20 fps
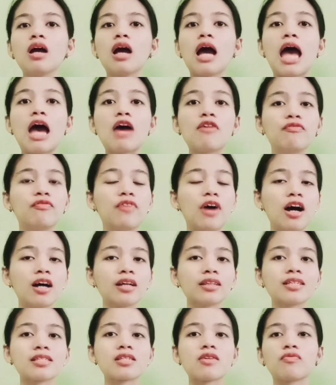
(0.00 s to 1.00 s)
a
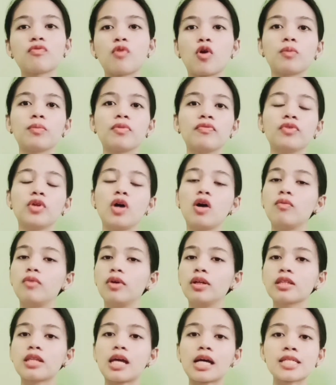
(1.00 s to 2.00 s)
VAT is a form of
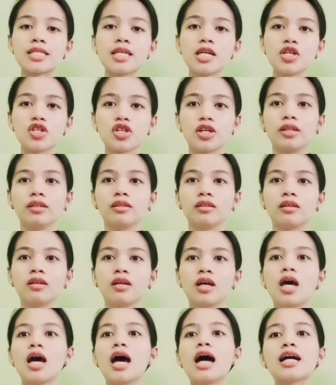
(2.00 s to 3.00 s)
double taxation.
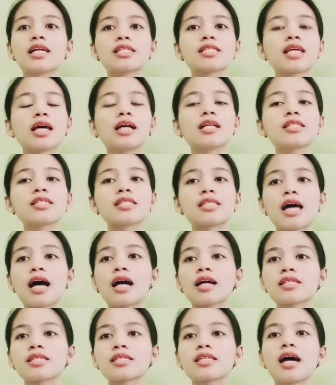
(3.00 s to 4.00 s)
A sales
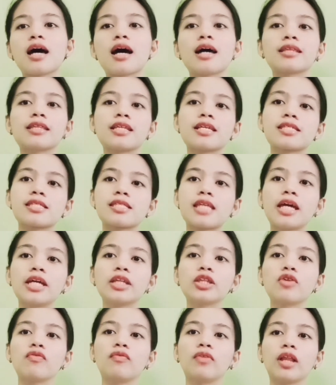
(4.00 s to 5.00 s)
tax at the
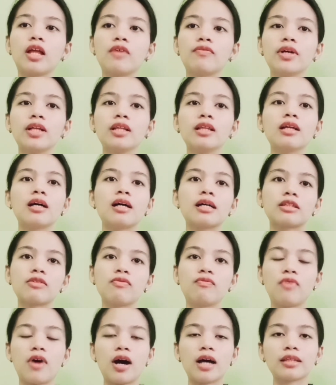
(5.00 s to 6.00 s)
state of level, at
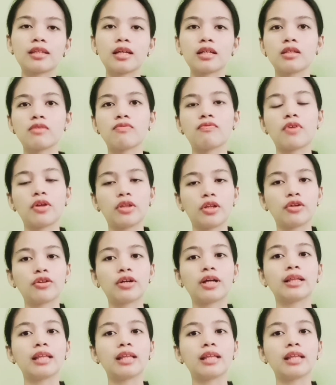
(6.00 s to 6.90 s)
a VAT at the federal